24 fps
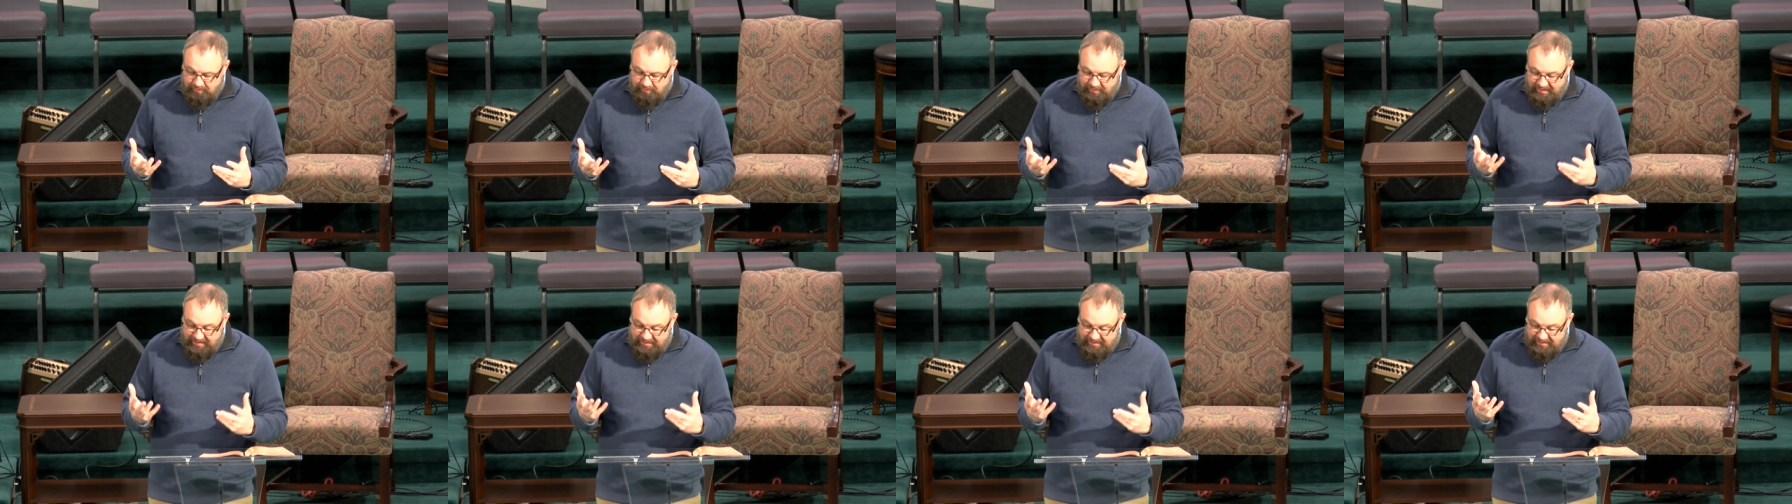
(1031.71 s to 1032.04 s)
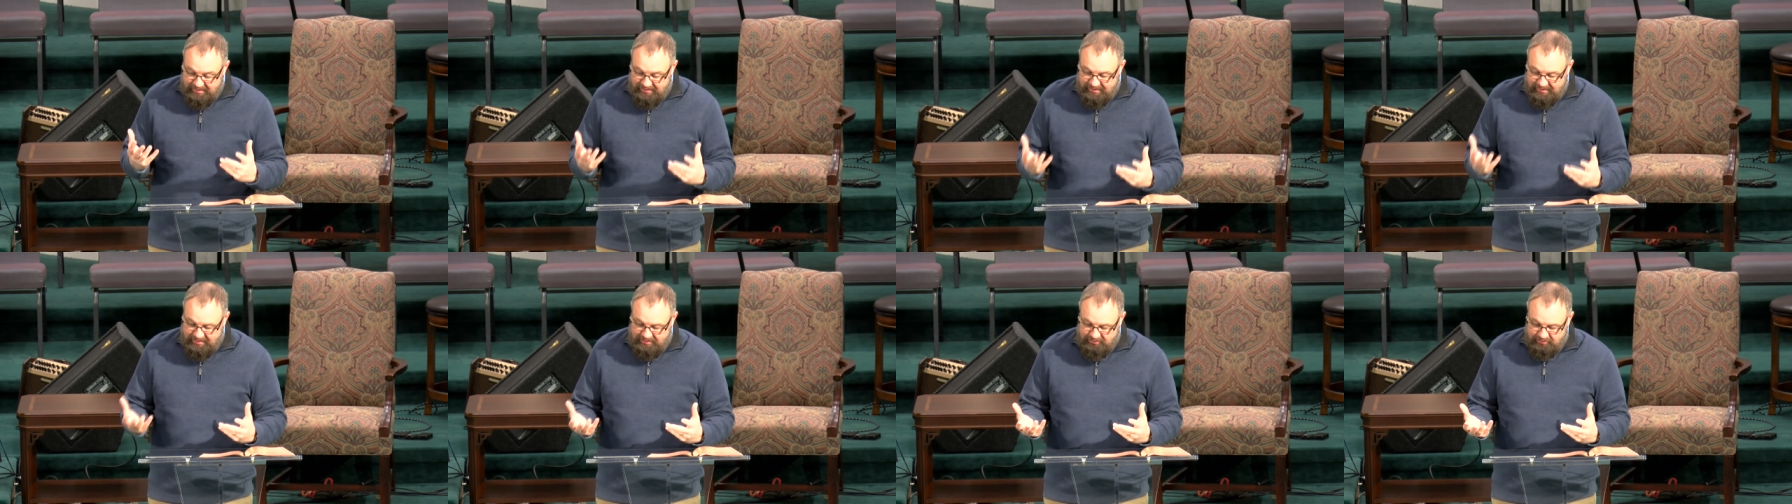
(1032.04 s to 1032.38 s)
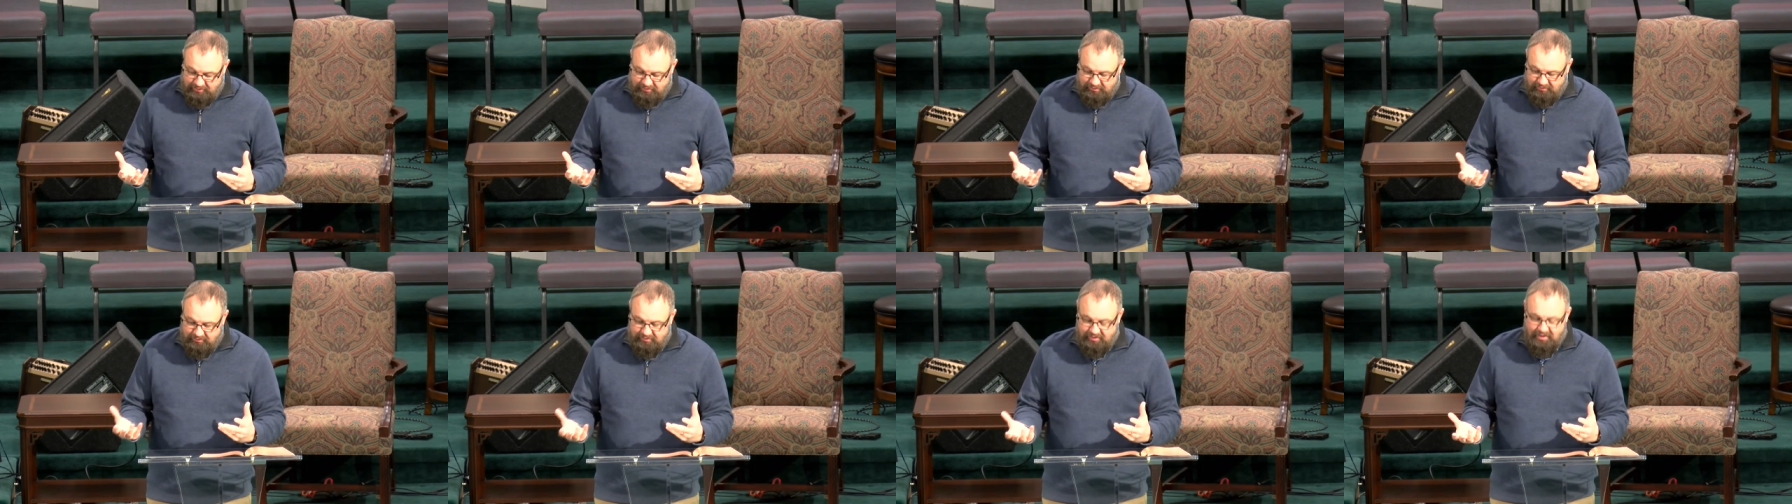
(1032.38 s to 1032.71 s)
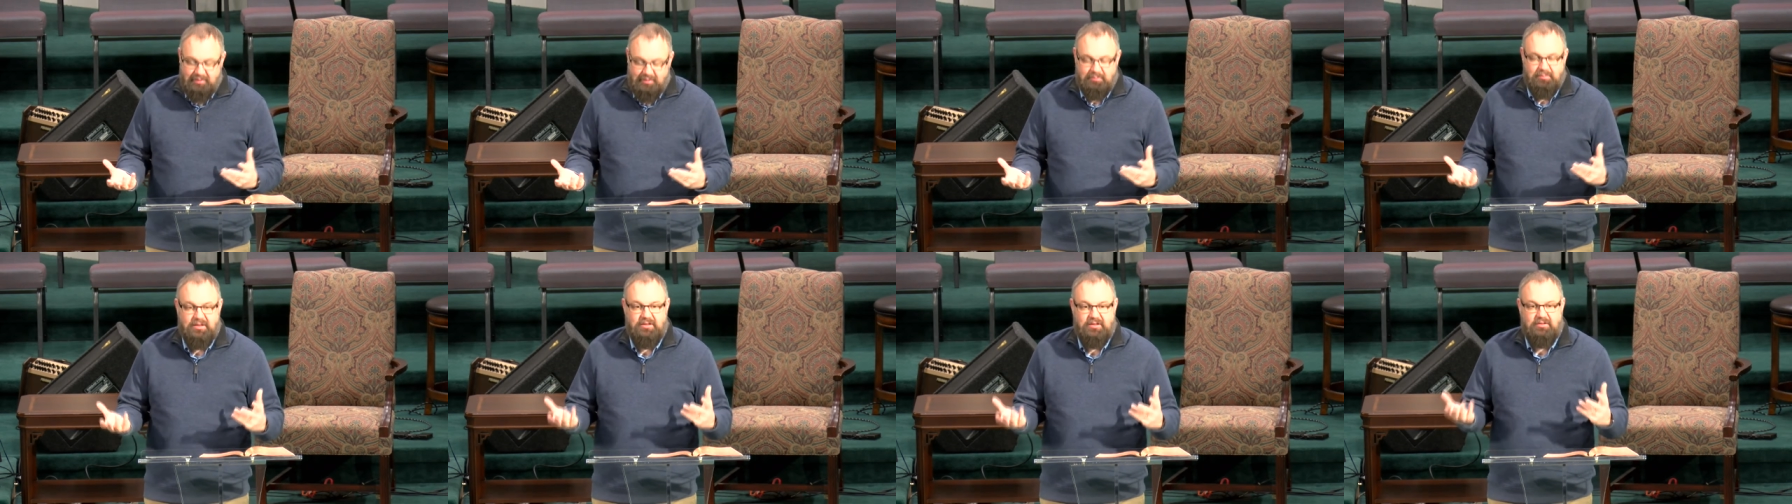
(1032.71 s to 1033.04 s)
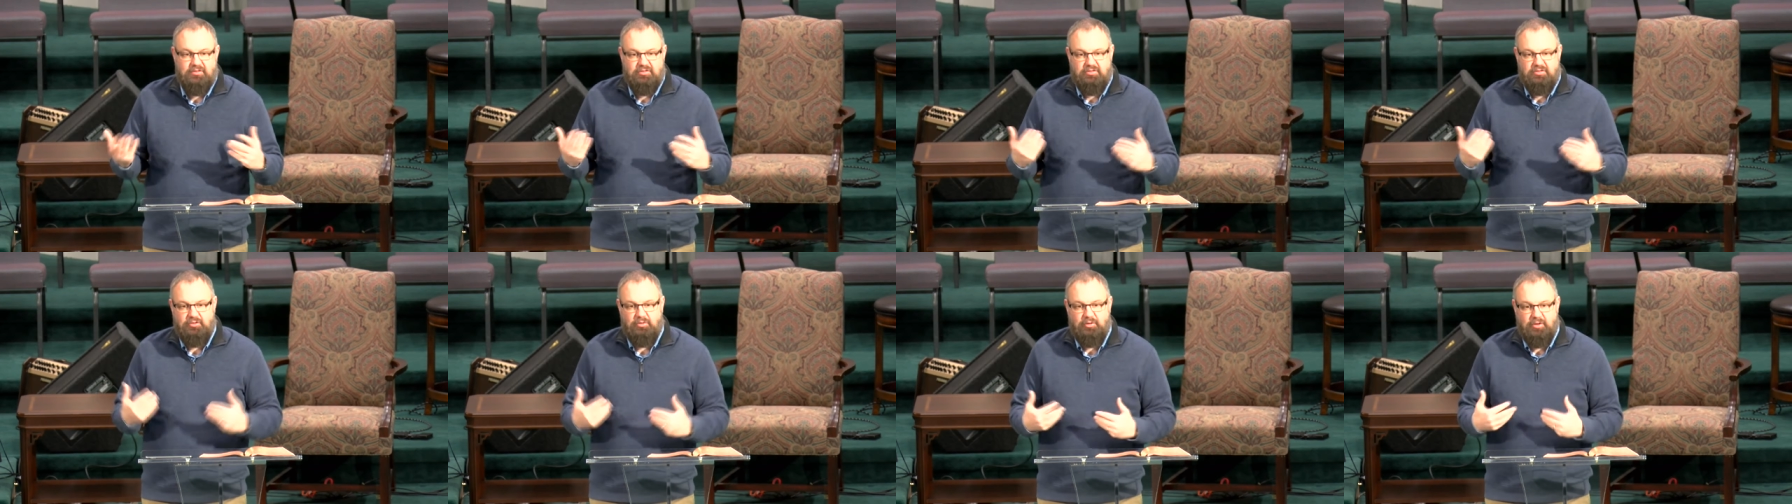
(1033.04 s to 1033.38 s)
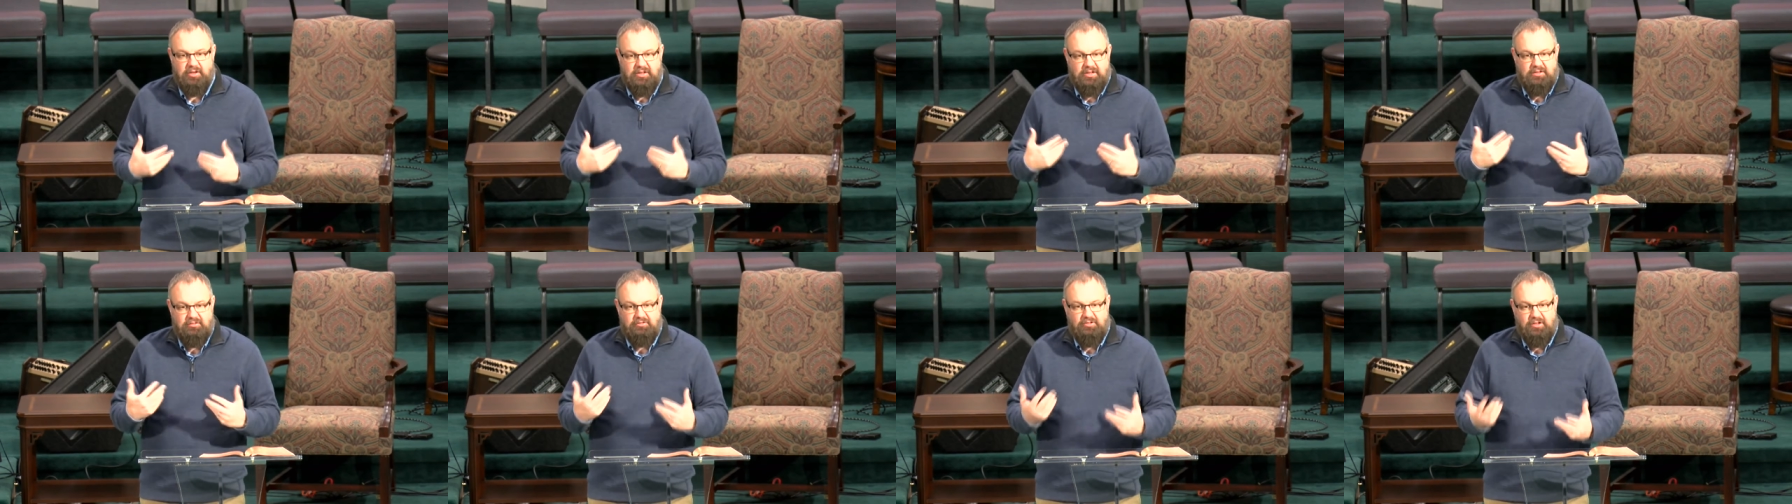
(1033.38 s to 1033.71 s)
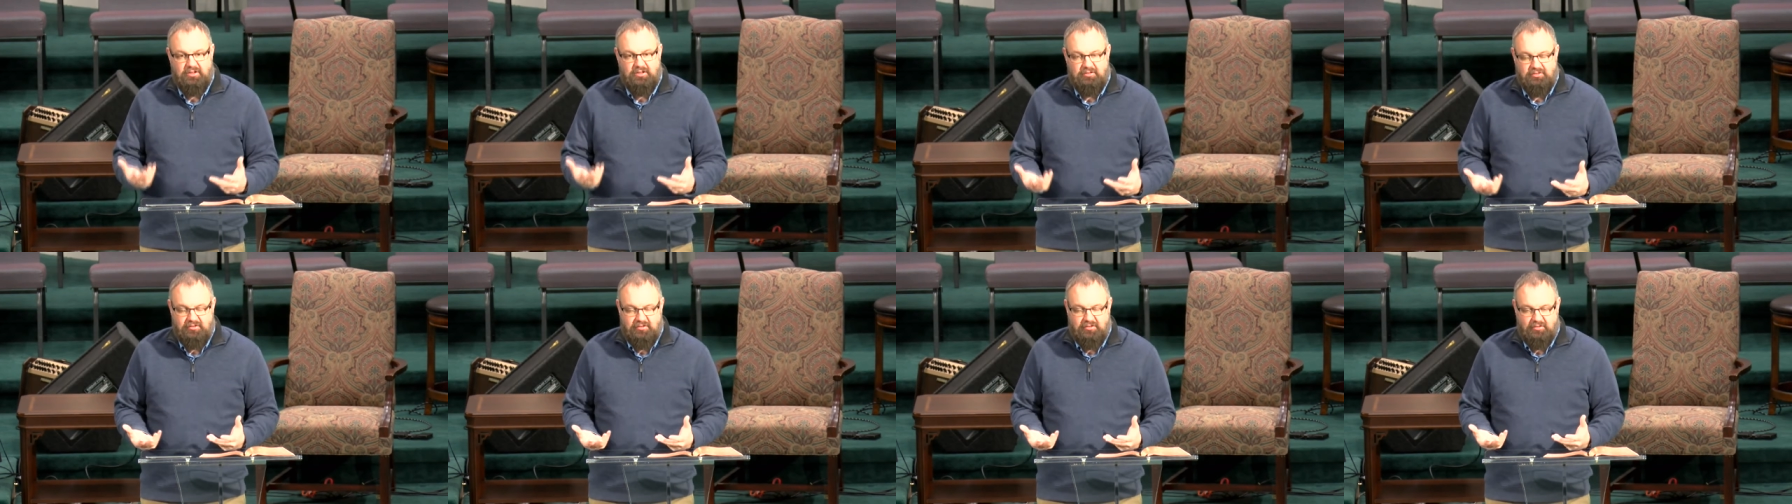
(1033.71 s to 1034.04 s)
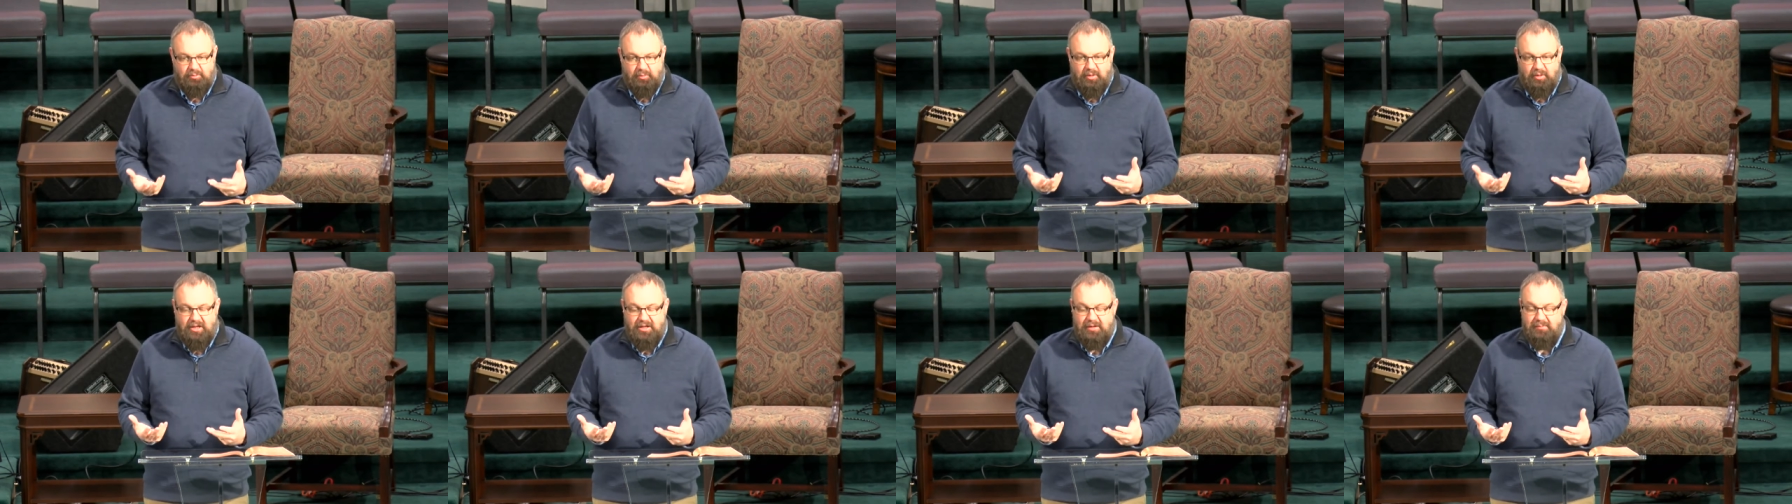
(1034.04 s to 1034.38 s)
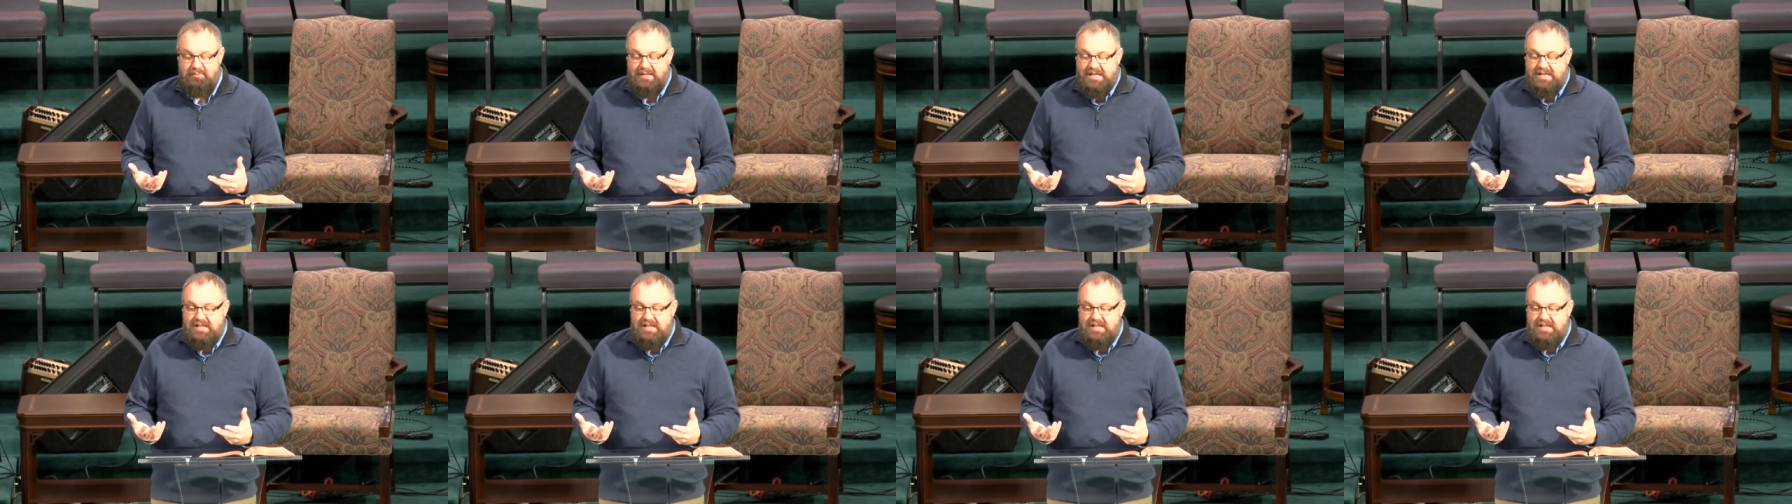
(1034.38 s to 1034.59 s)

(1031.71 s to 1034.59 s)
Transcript: pagan nations that have been destroyed and judged as well.